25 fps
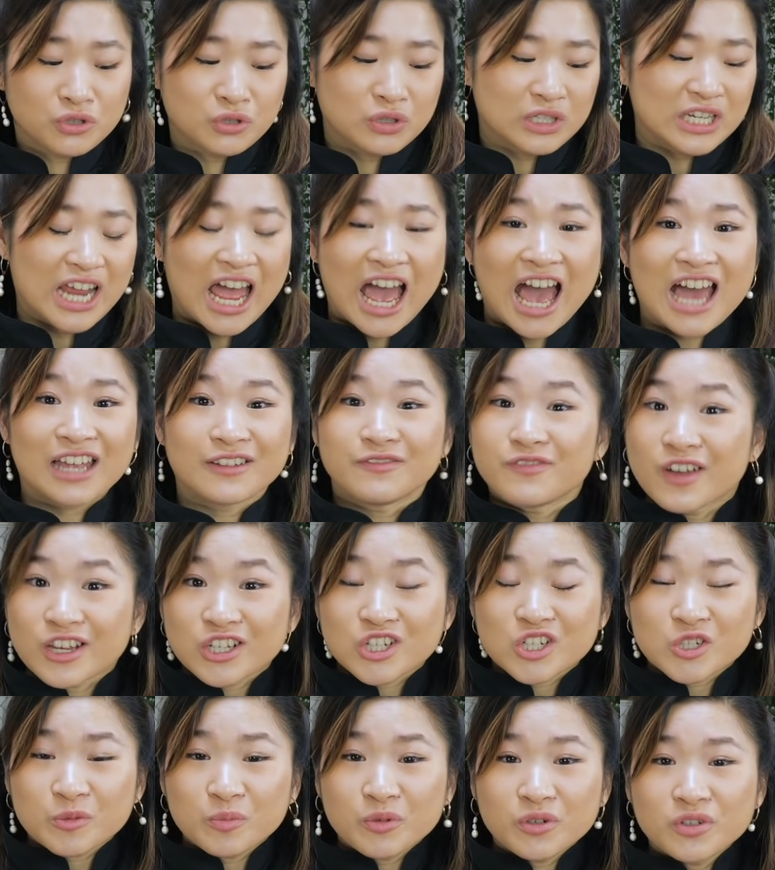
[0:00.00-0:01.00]
You could add
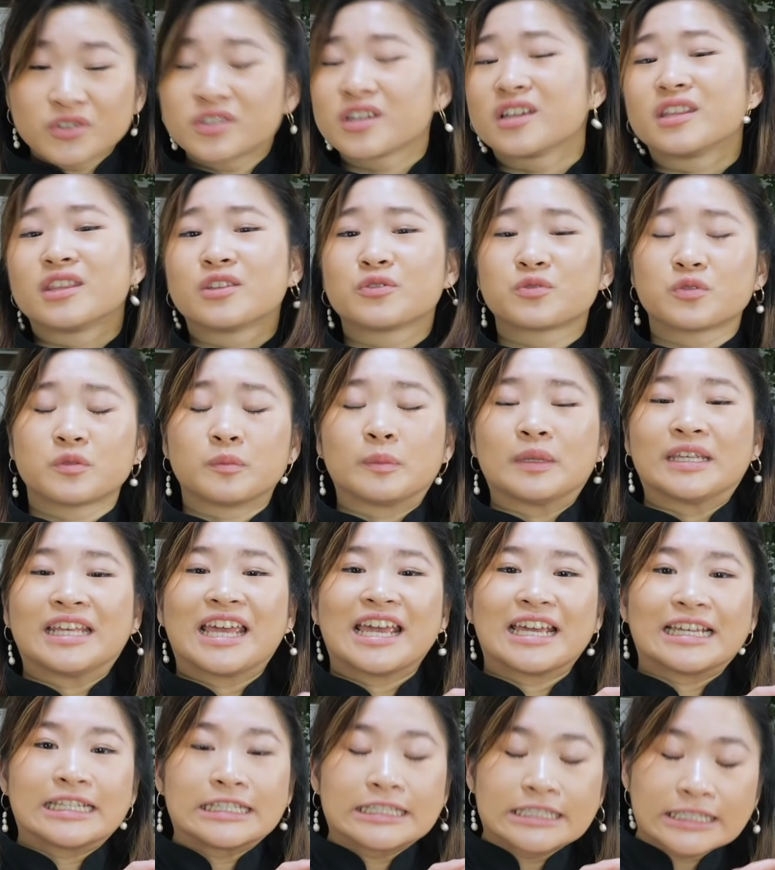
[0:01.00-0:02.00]
vegetables and this would be
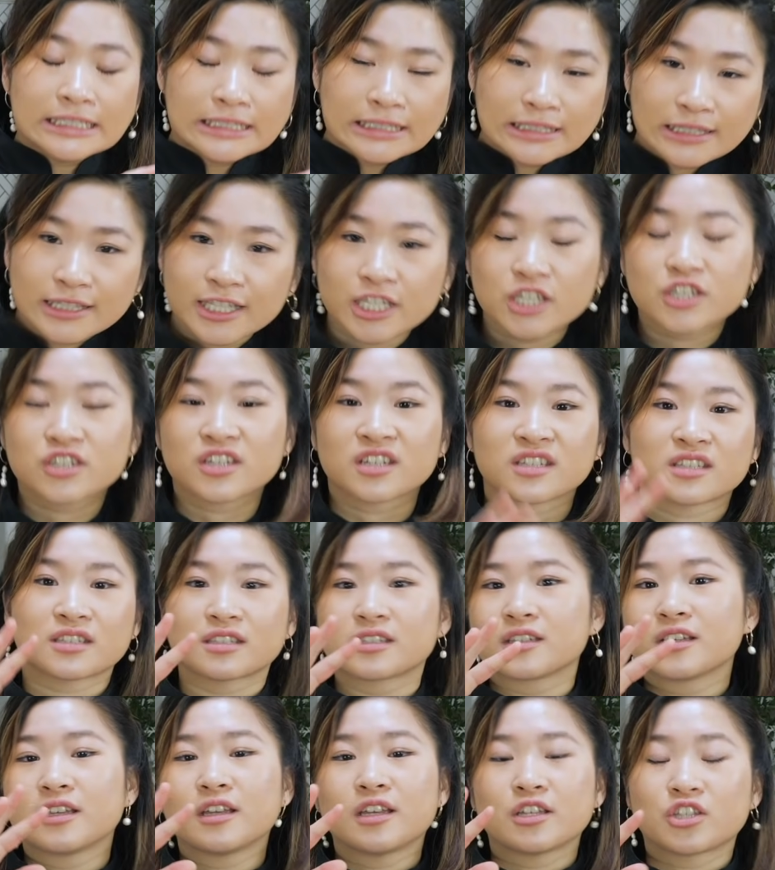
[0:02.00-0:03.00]
a
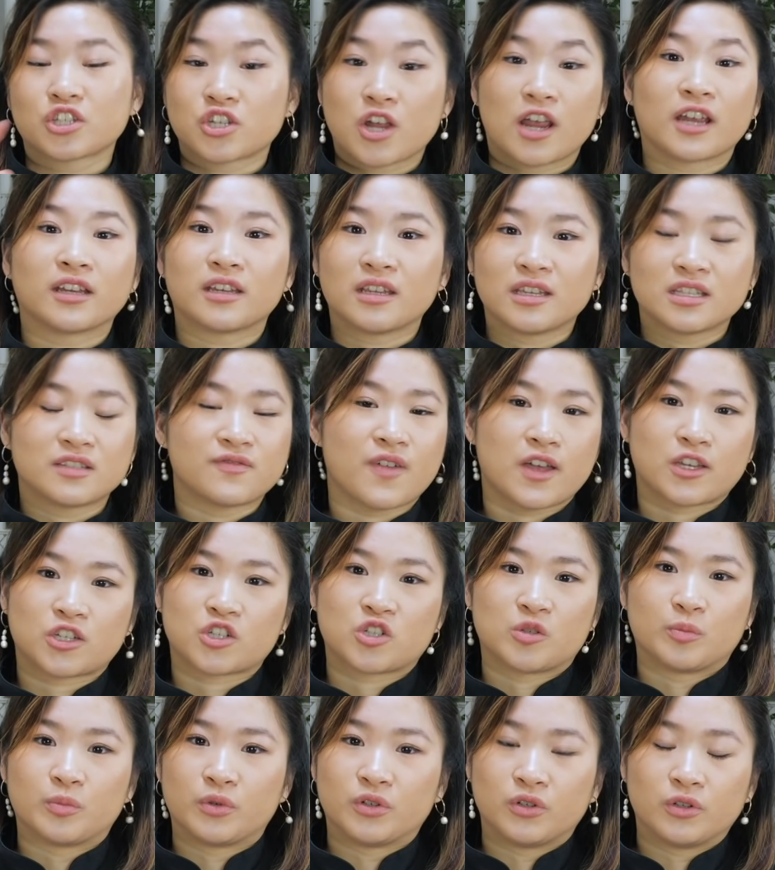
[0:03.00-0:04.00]
delicious Chinese
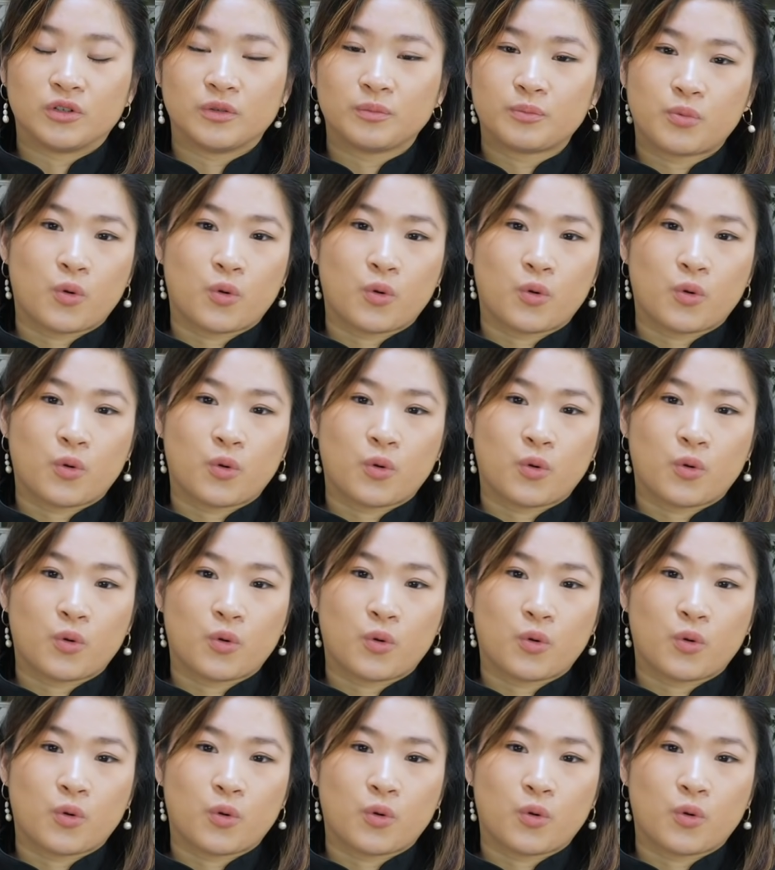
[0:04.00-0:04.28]
vegetable